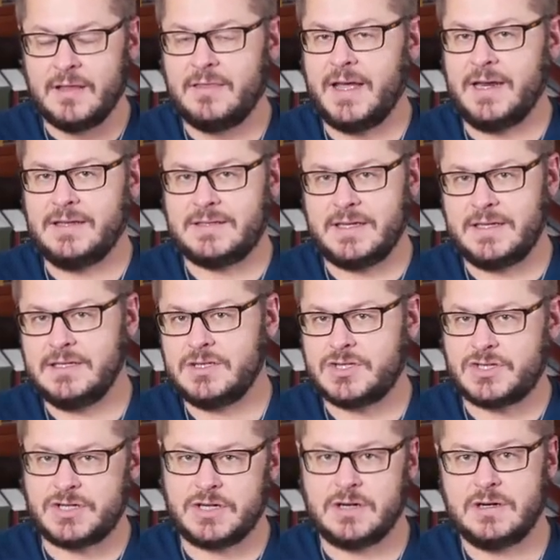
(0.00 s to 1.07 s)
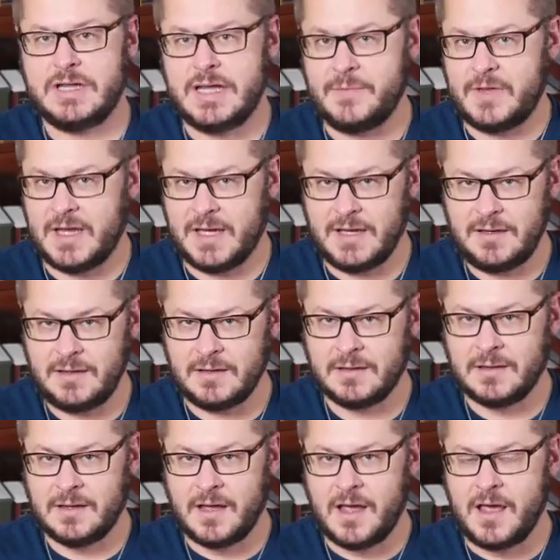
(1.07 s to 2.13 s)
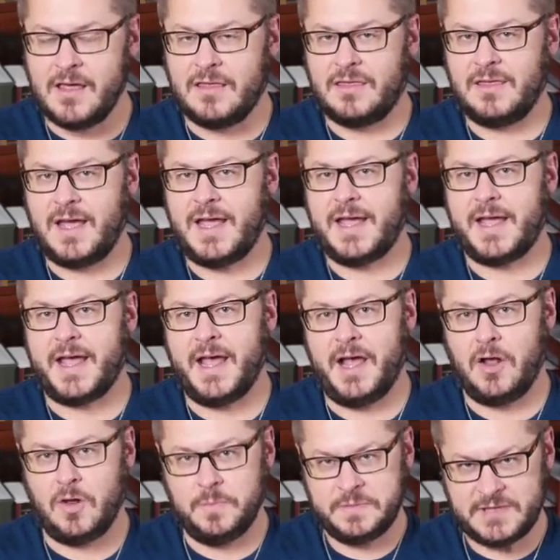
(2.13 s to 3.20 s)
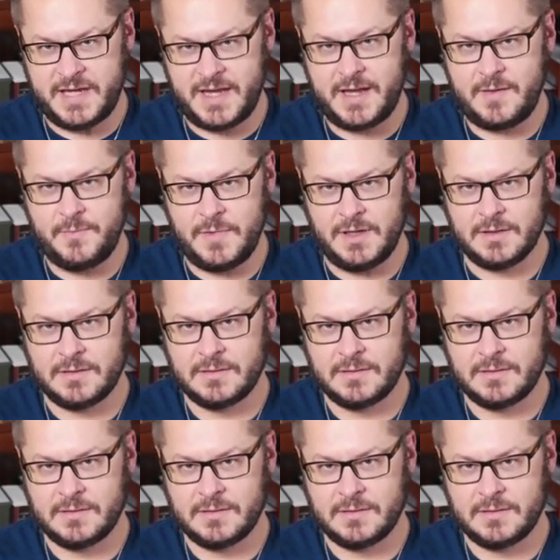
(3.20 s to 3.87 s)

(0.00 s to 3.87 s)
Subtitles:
They didn't turn him in? They helped him?